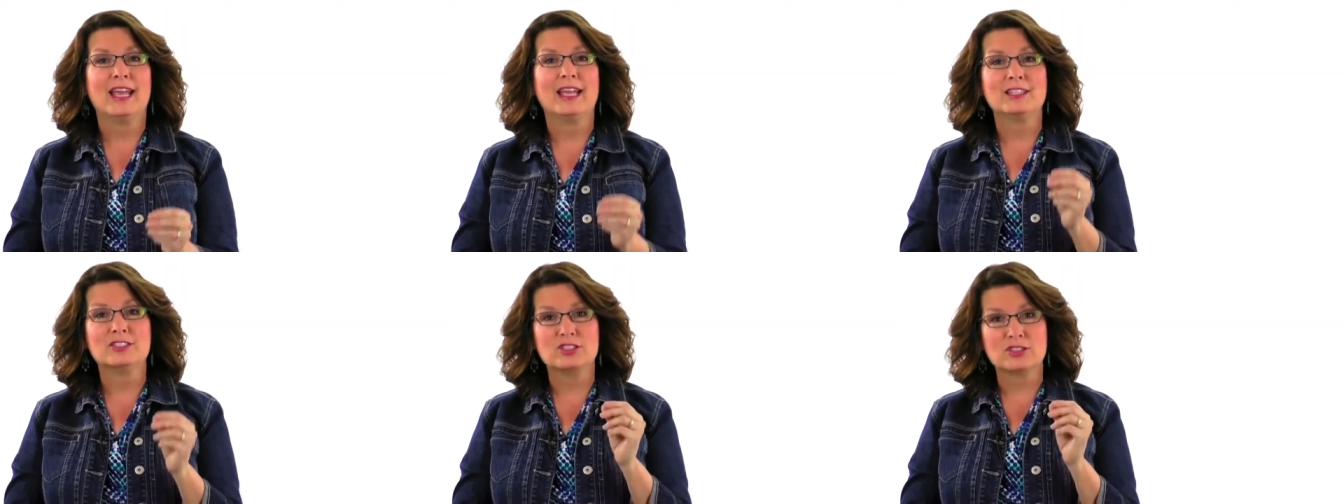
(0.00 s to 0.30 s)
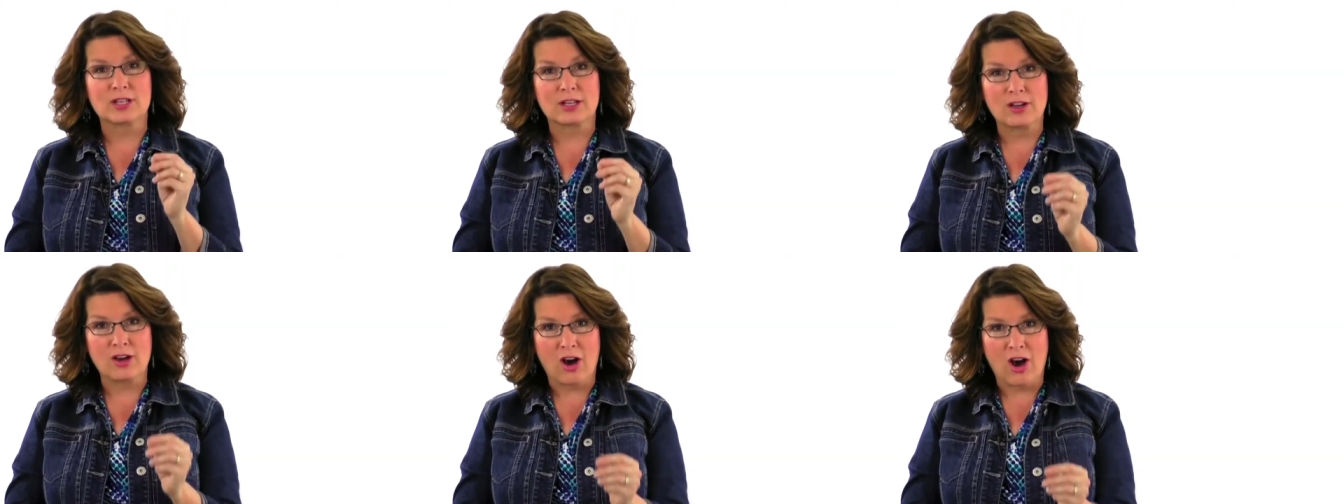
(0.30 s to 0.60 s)
It's
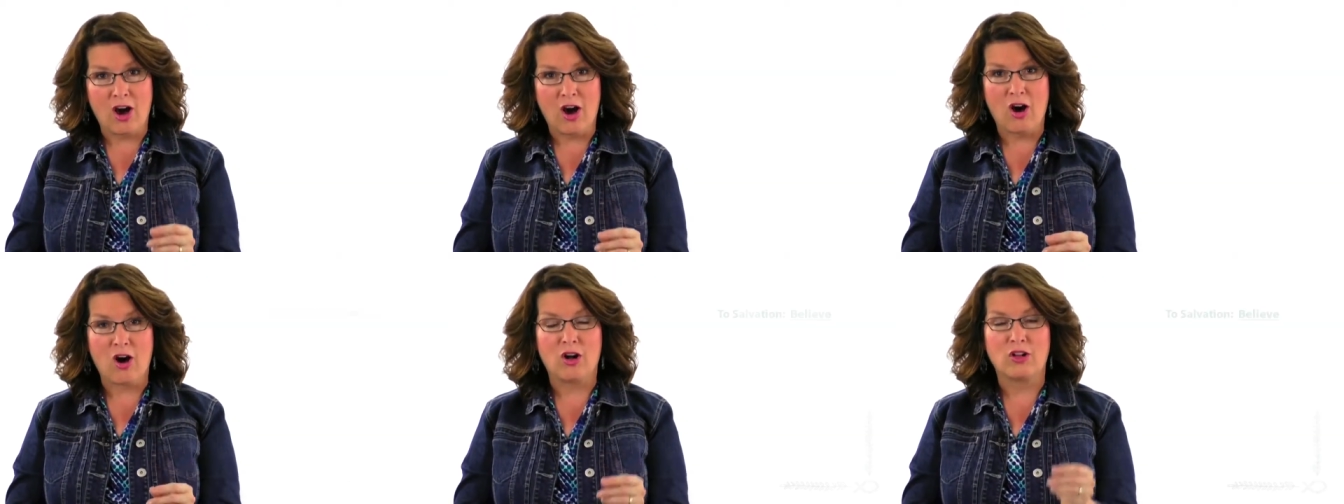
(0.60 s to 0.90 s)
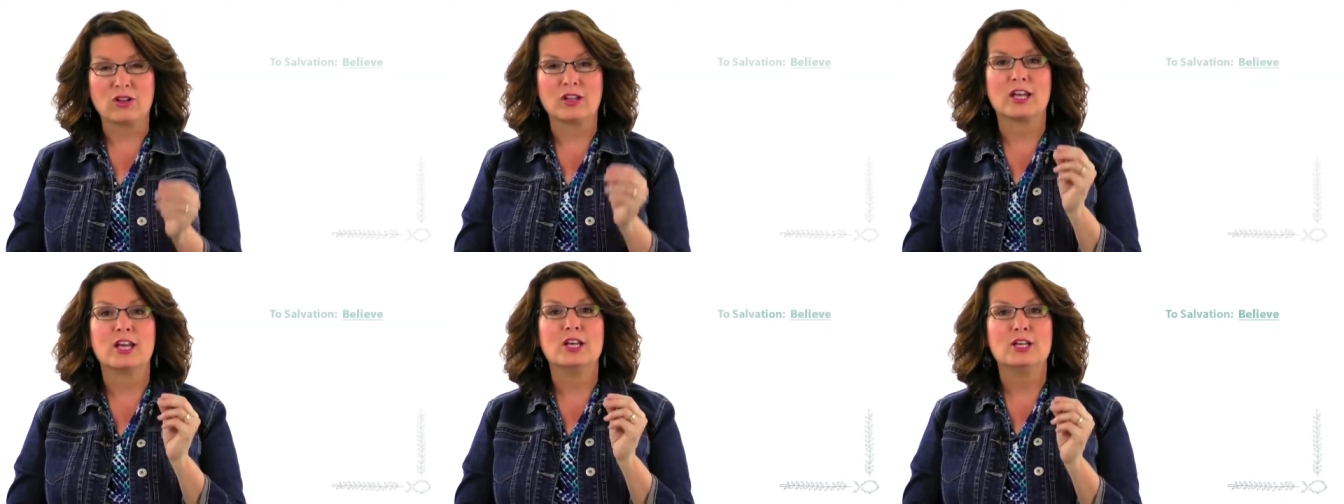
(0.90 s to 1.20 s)
the
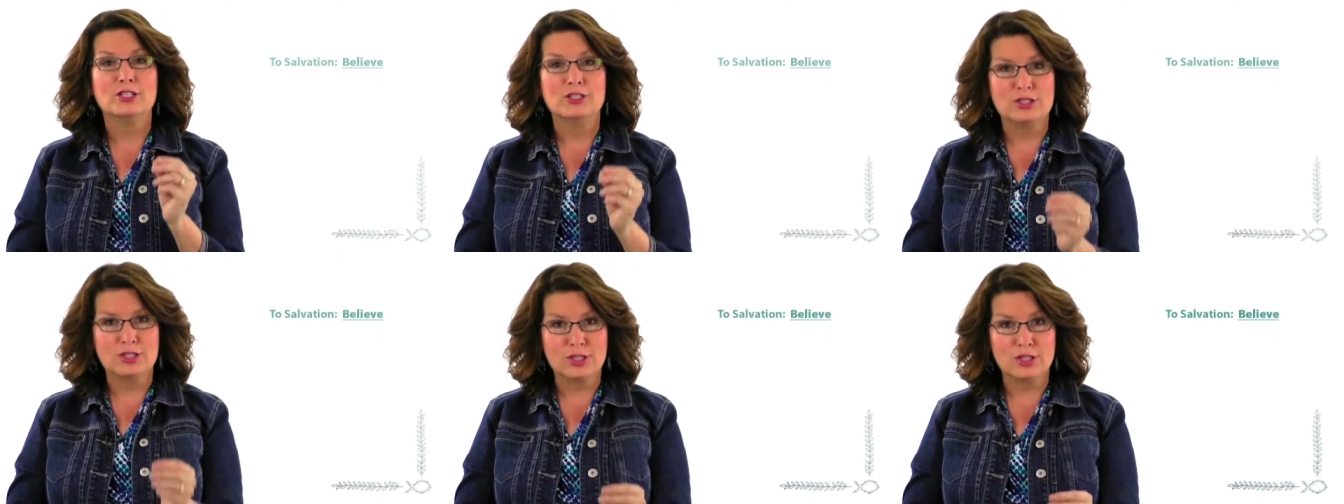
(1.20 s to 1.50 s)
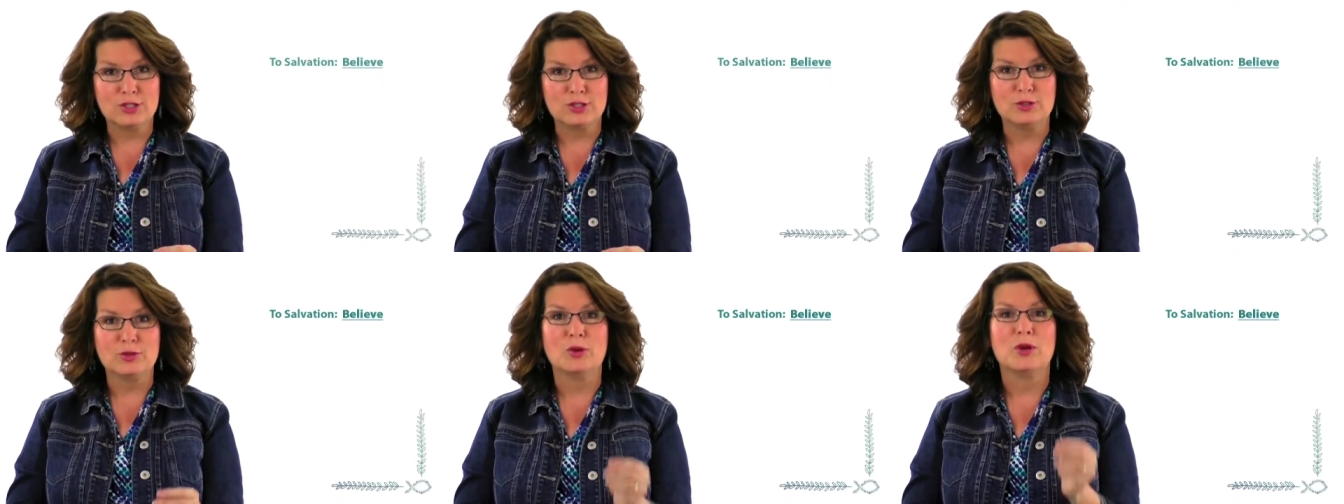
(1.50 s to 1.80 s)
call
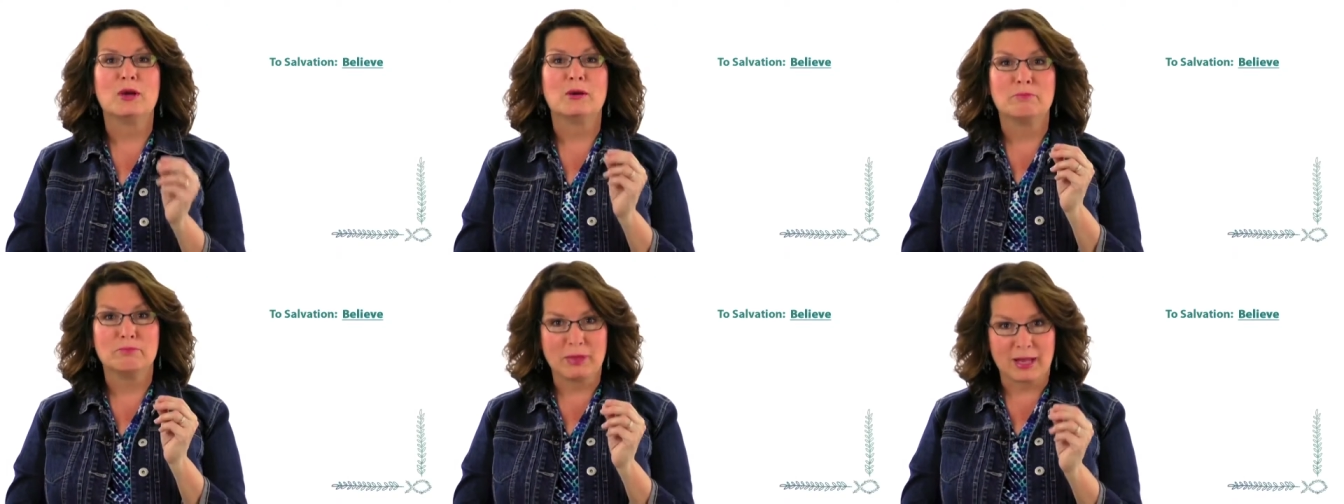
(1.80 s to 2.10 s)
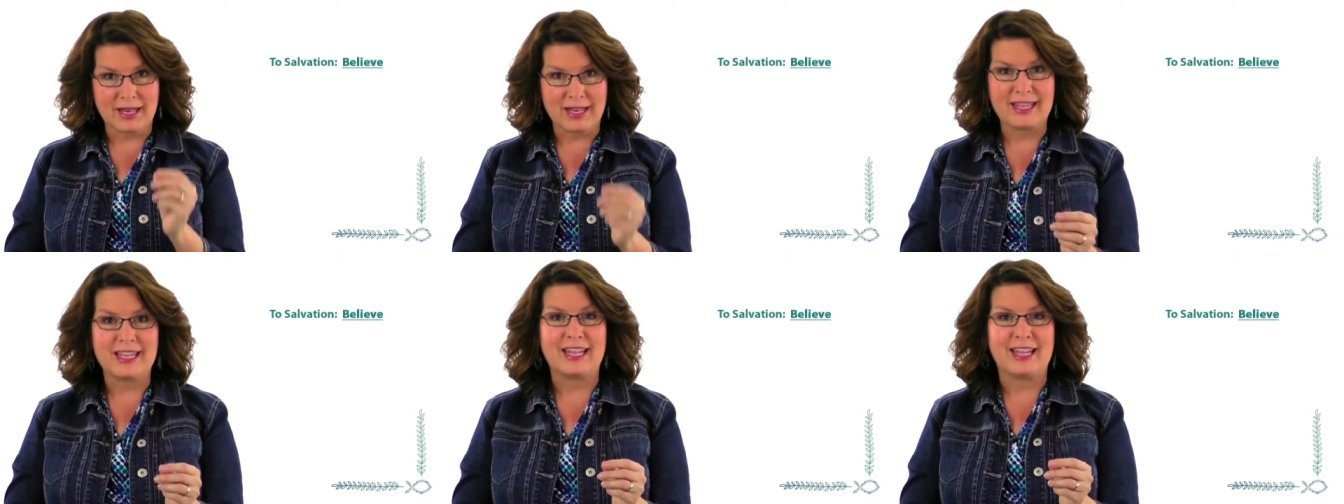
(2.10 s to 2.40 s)
to
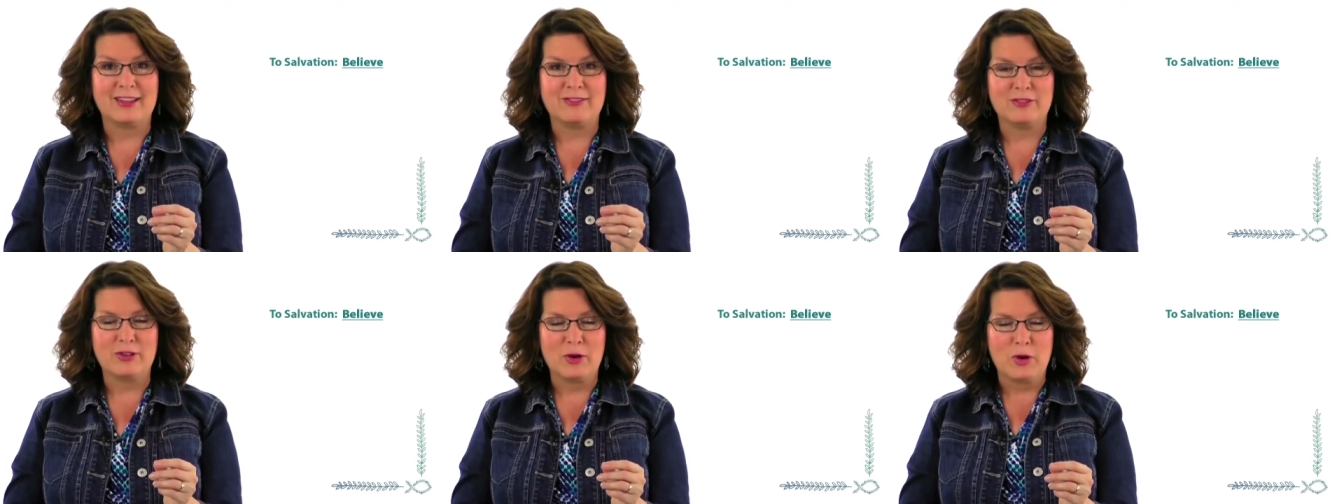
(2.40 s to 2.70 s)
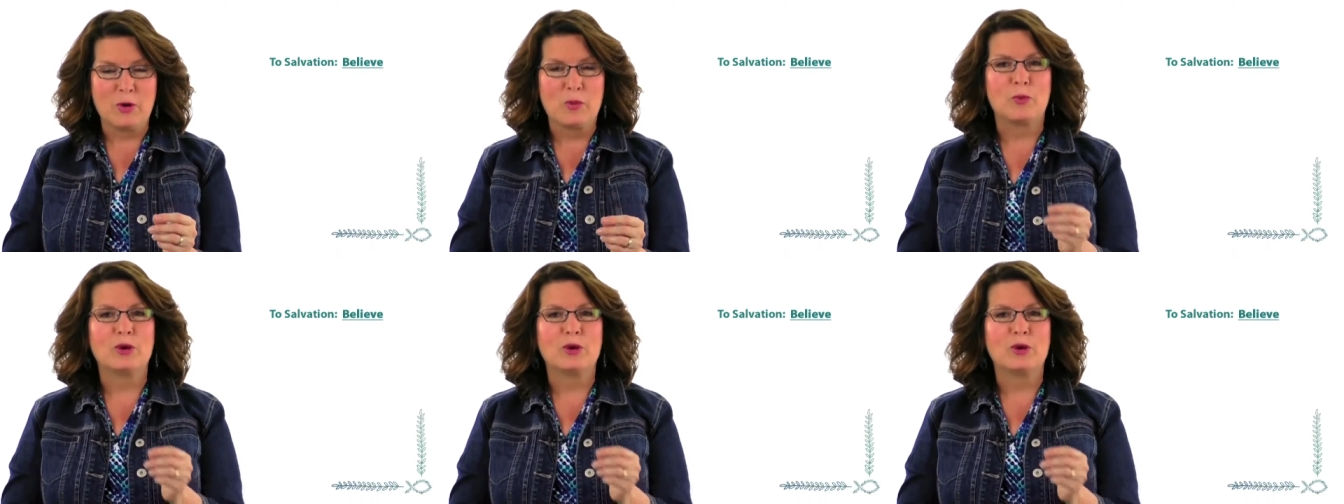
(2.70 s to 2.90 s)
believe,